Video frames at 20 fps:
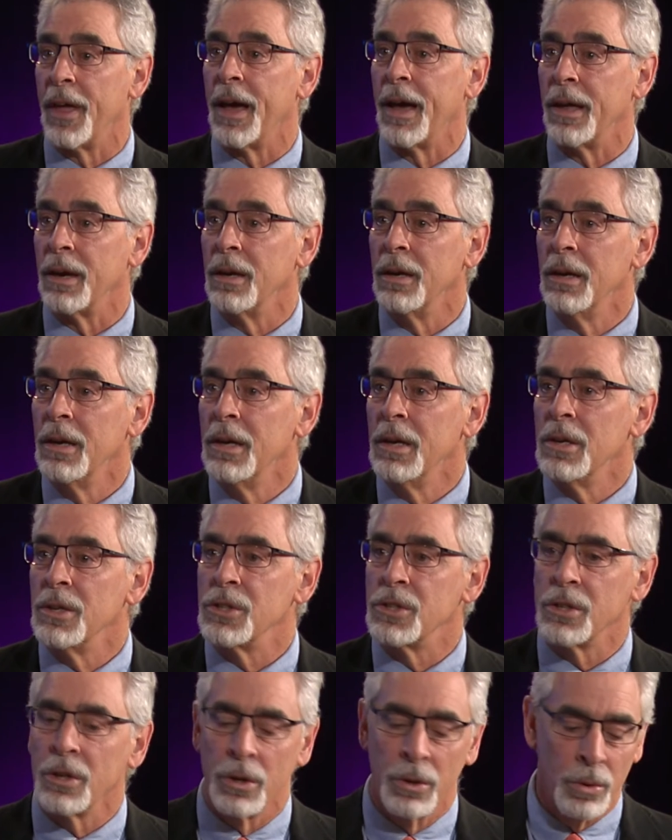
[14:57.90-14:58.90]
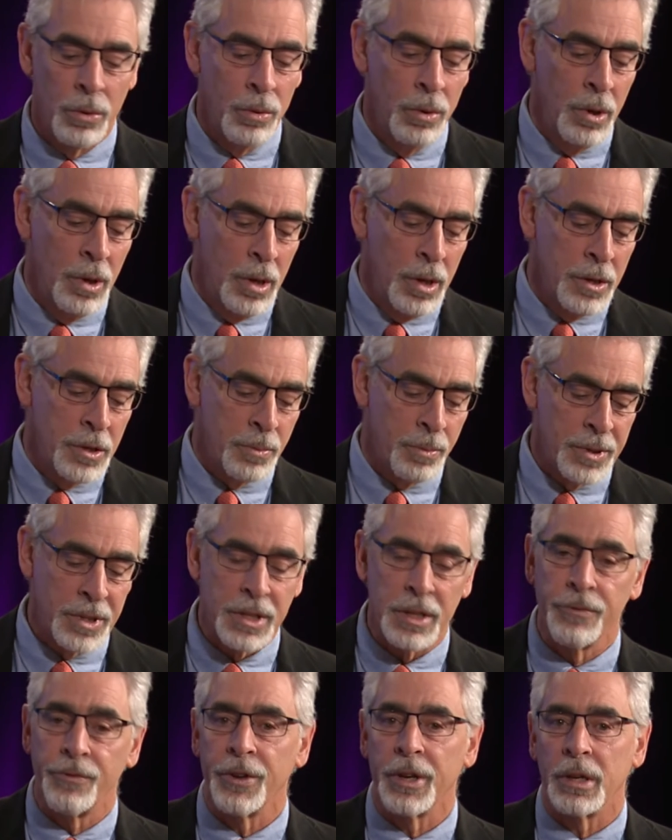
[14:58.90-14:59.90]
that. So.
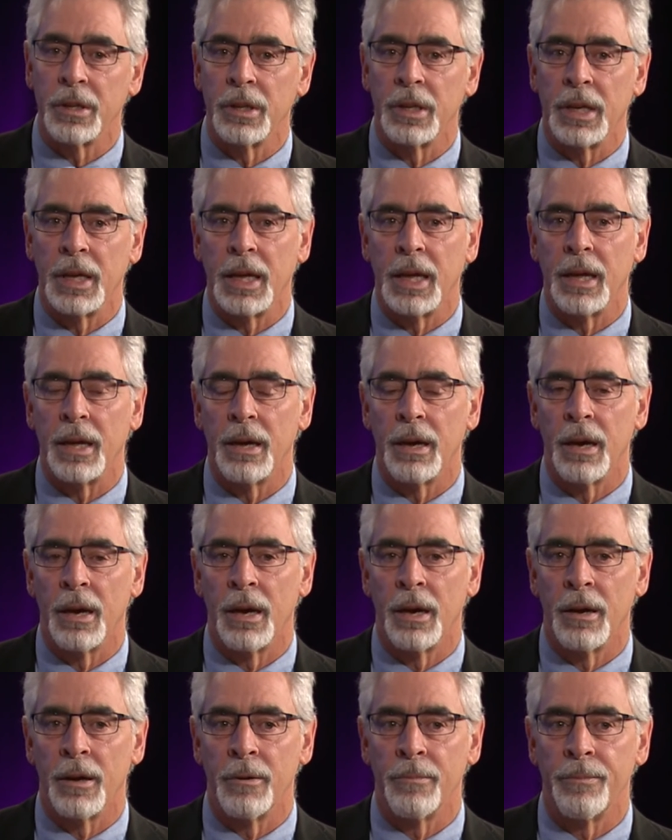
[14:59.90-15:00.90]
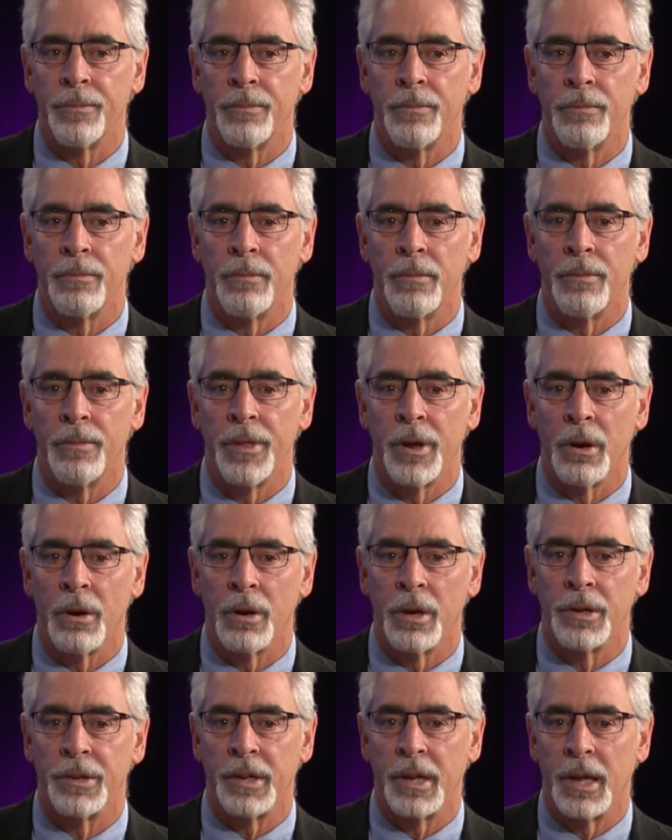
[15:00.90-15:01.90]
Specifically, um,
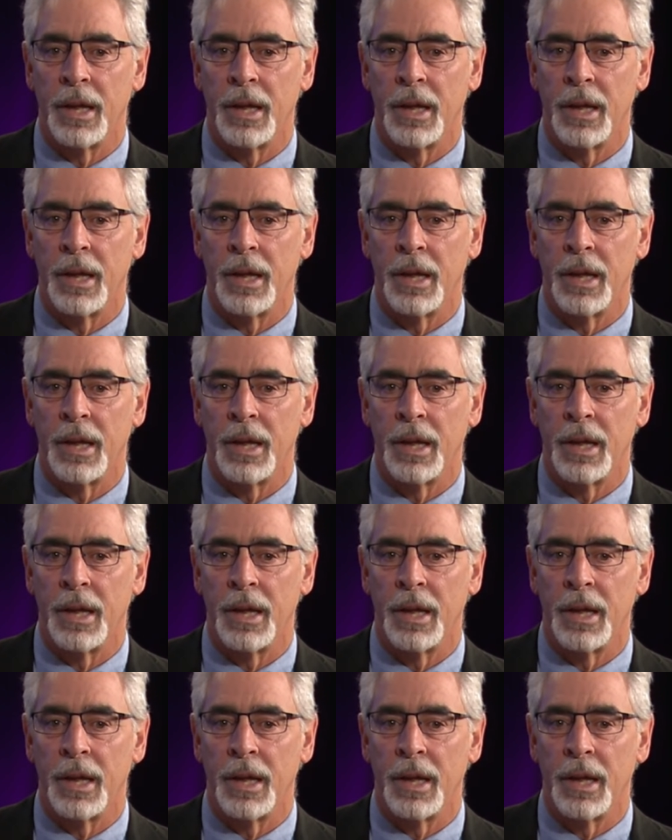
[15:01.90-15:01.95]
there is